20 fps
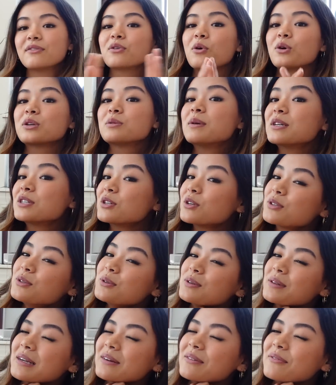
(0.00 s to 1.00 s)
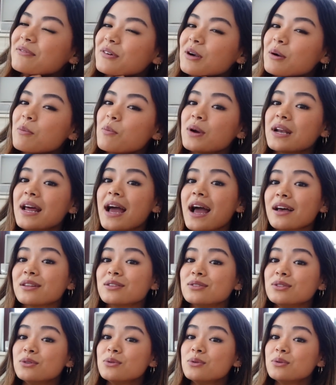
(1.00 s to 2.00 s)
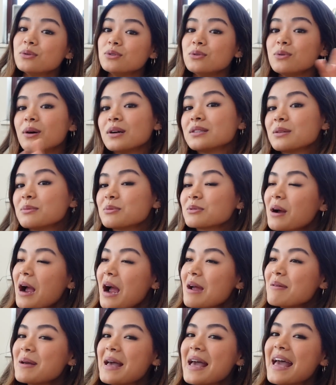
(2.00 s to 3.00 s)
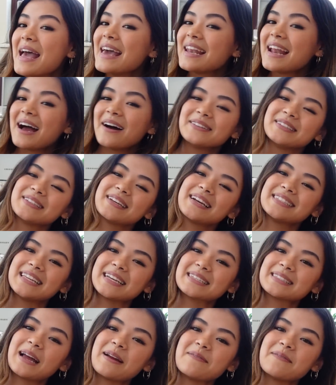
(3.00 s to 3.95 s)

of course, make sure to click confirm when it asks you to unsubscribe. And I'll see you guys next